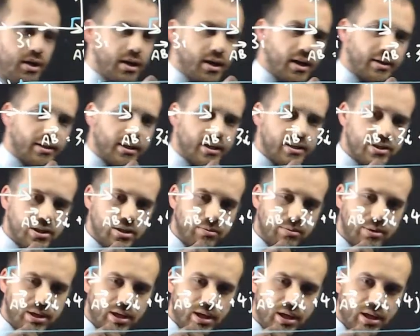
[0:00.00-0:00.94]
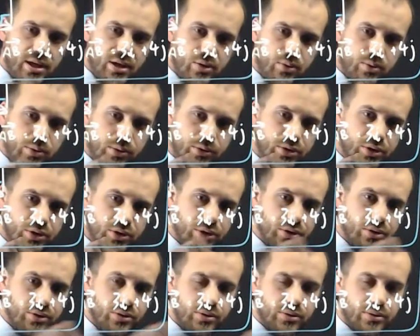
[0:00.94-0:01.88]
And that's going to be equal
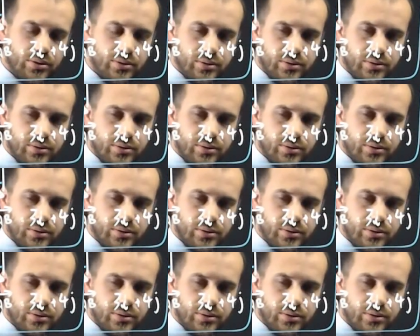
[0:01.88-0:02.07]
to